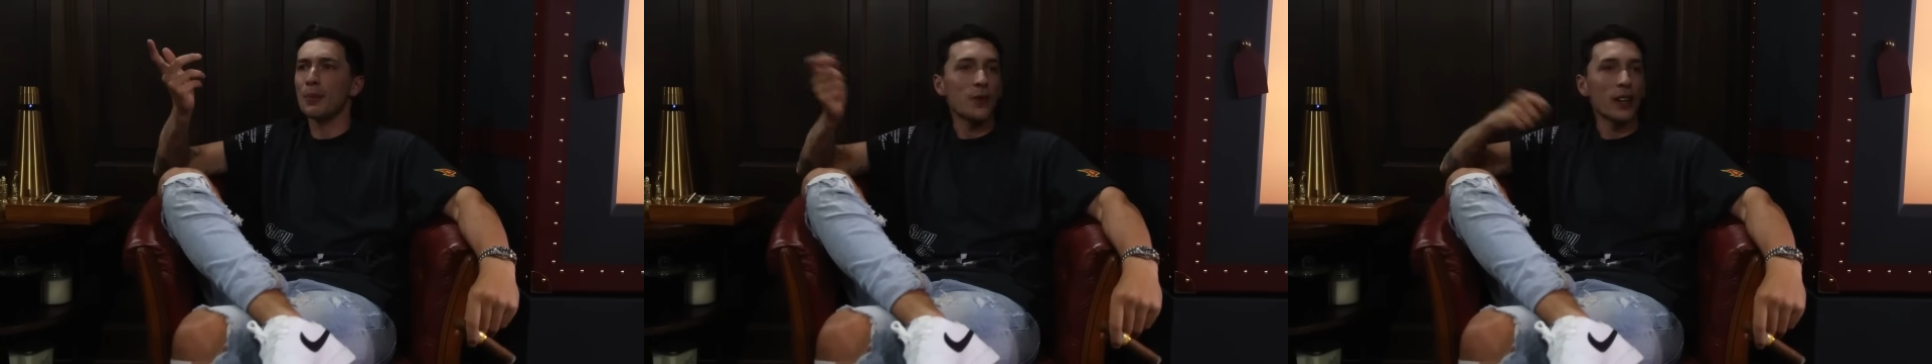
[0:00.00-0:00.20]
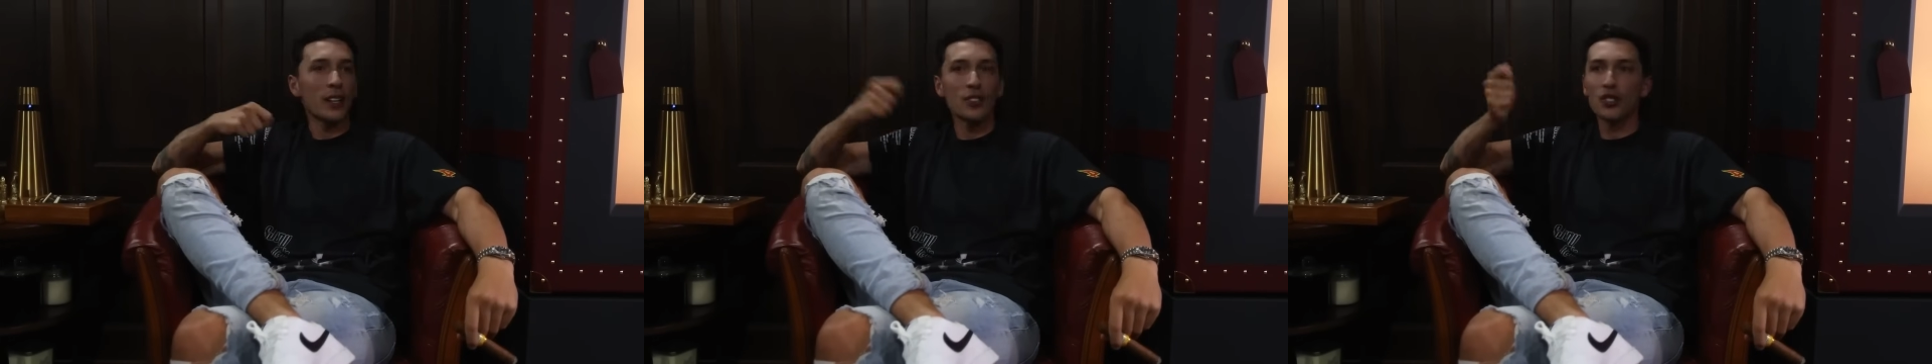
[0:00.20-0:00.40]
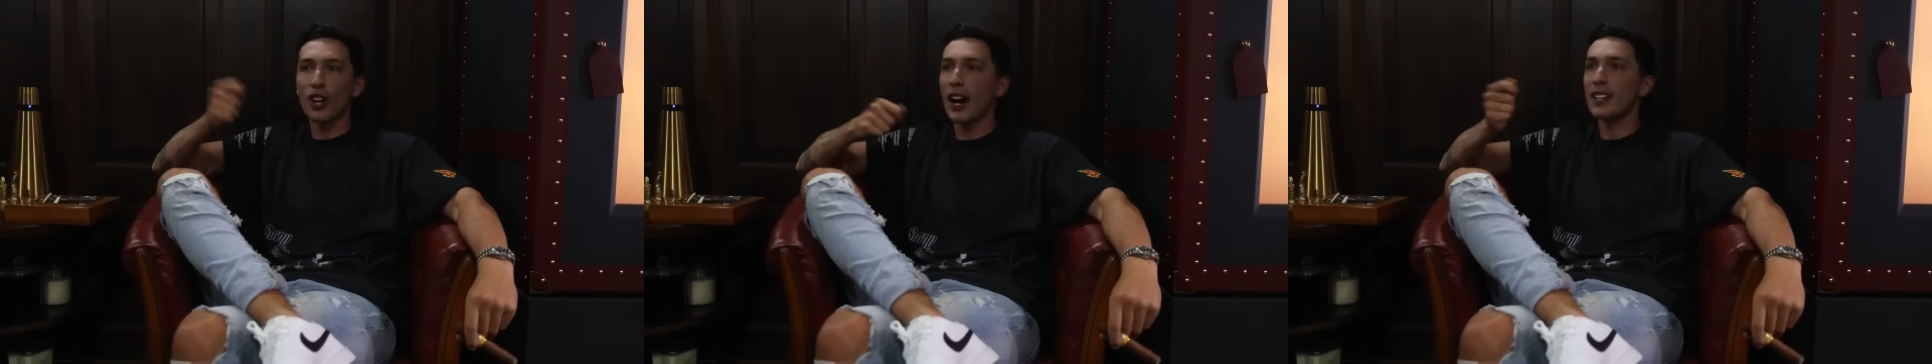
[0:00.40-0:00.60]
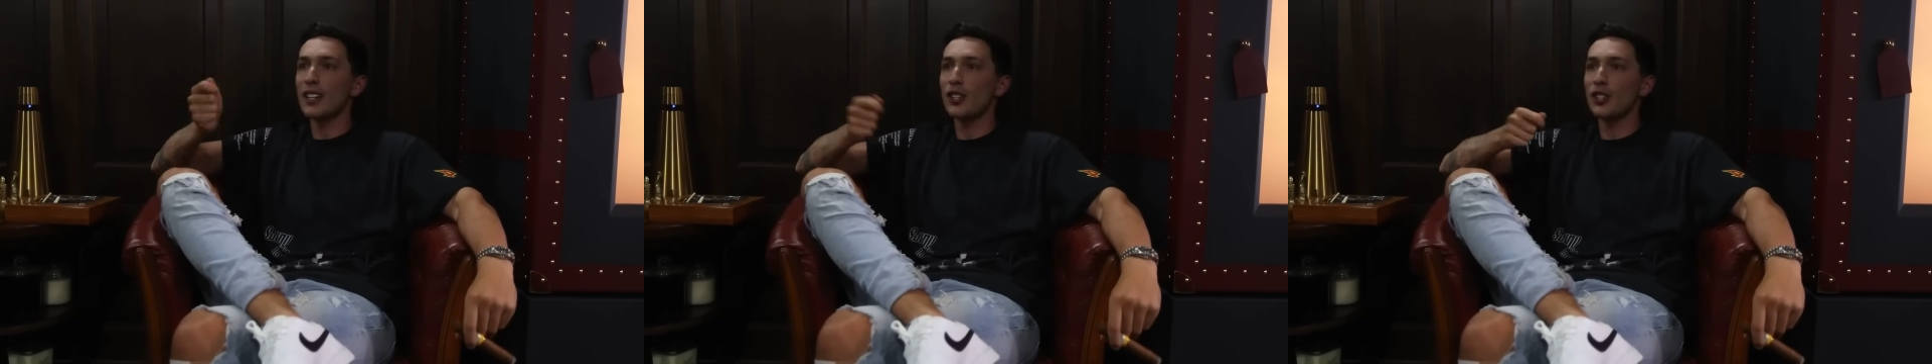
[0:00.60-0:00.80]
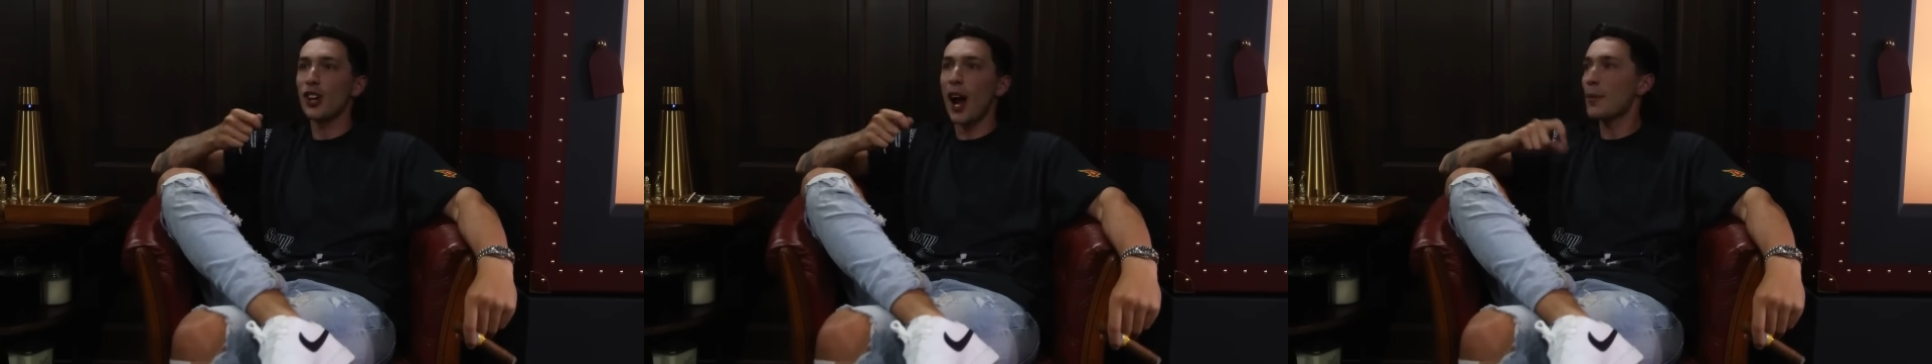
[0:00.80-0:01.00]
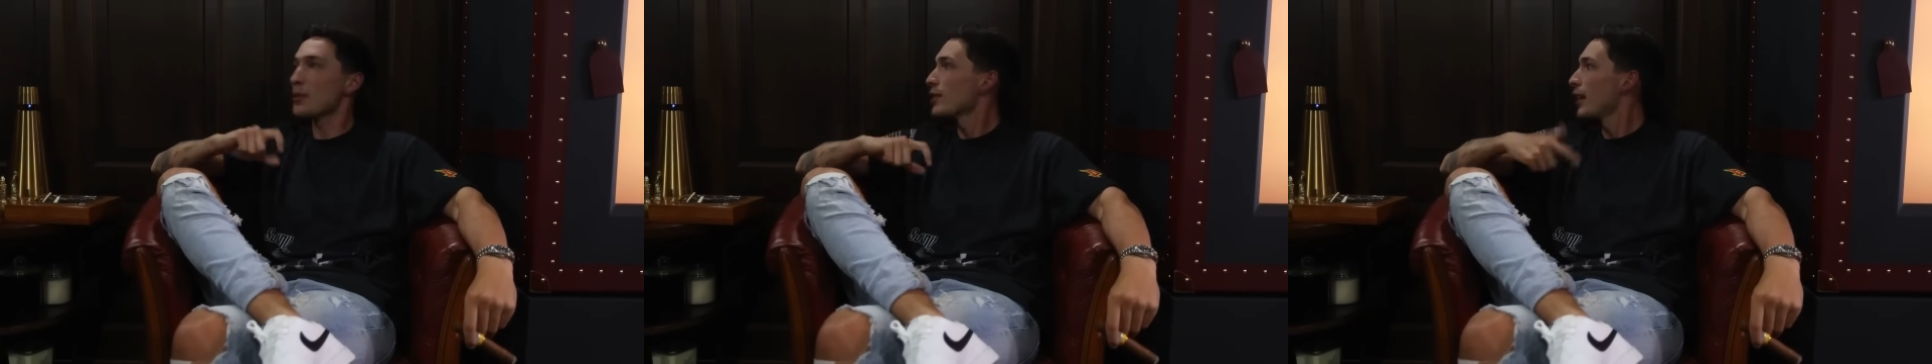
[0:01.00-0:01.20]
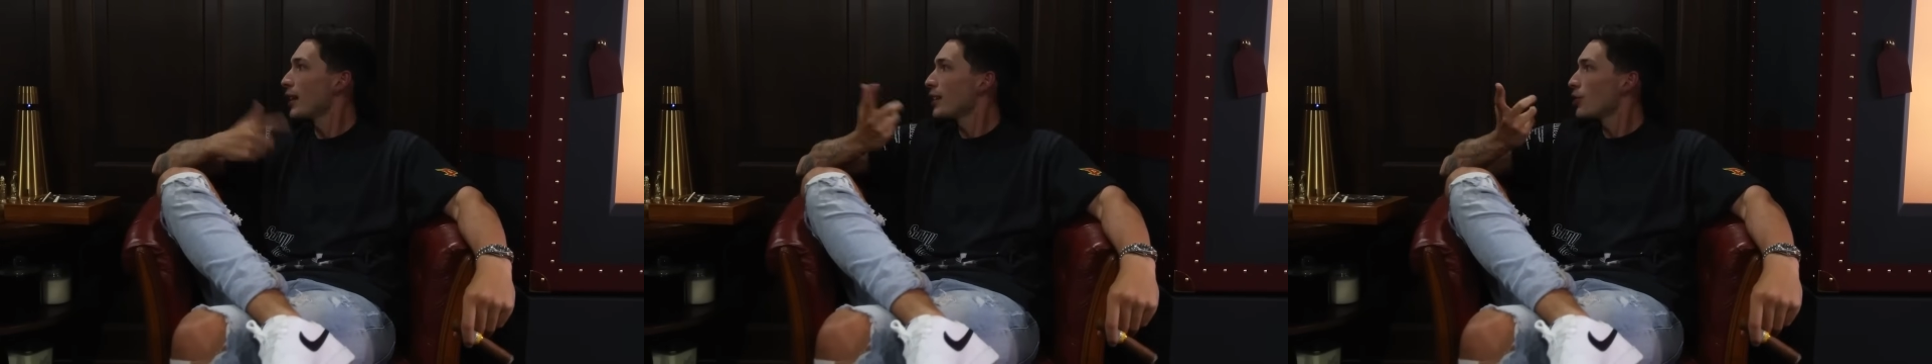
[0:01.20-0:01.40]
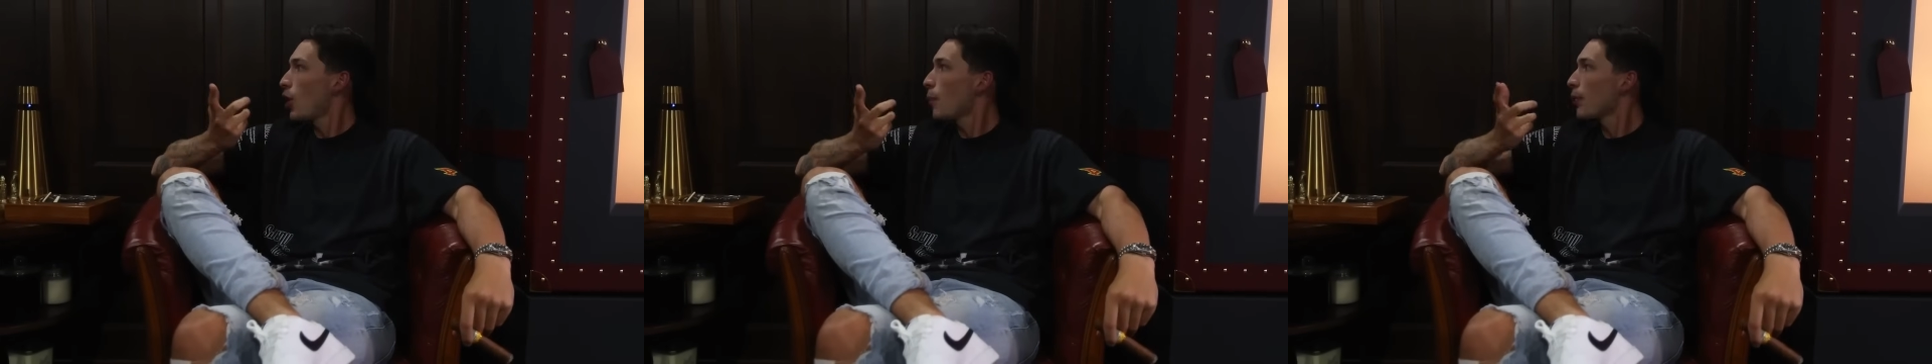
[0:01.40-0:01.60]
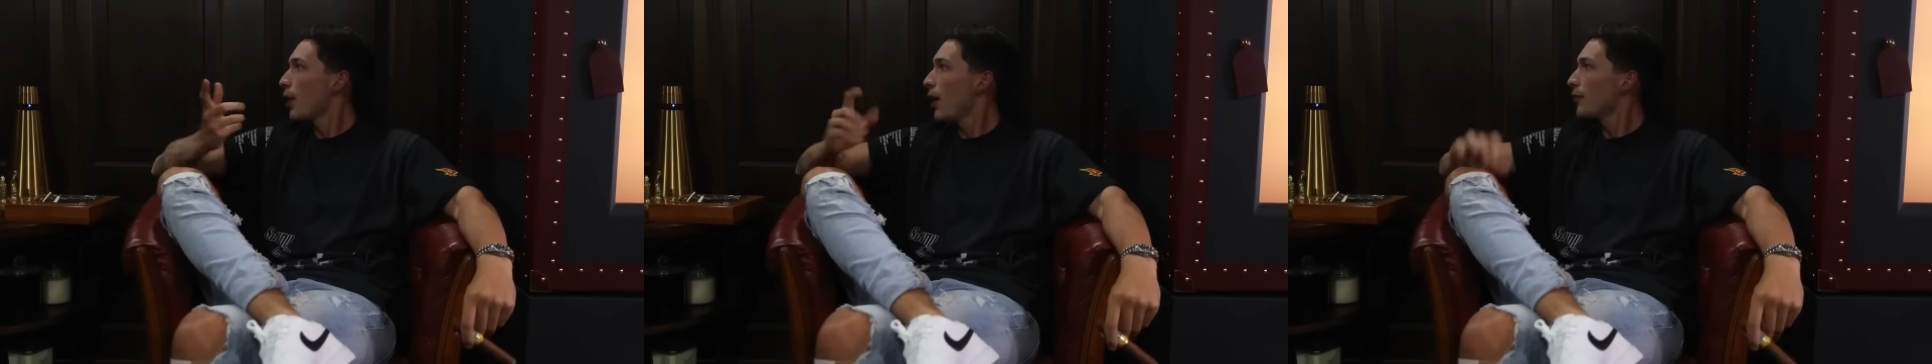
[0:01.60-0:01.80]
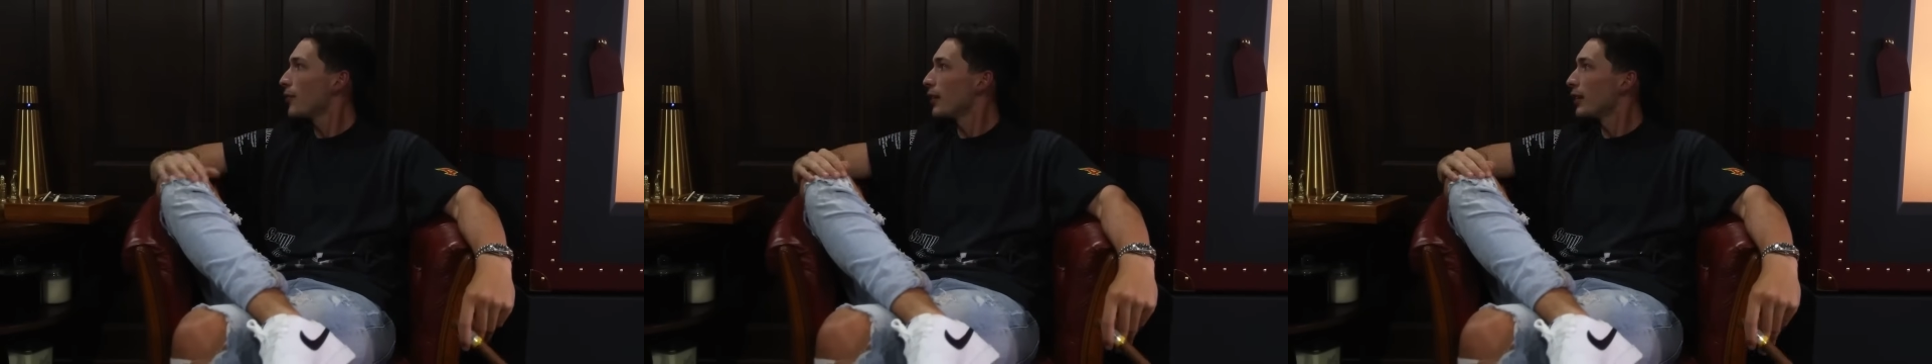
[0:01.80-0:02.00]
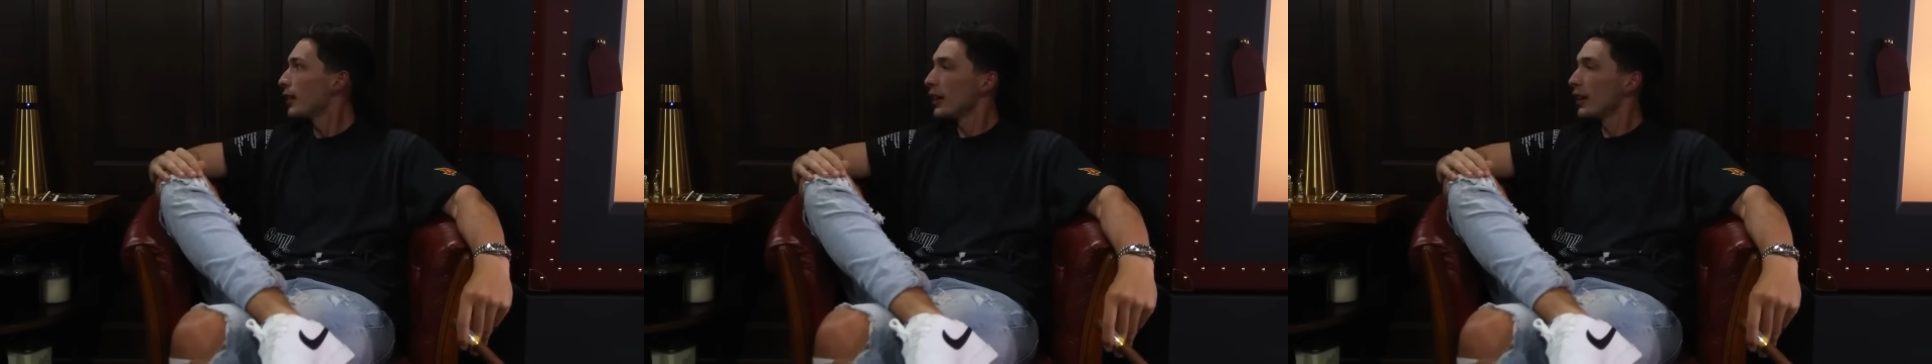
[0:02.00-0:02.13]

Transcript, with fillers: These fucking Chinese shops, they, it's all profit.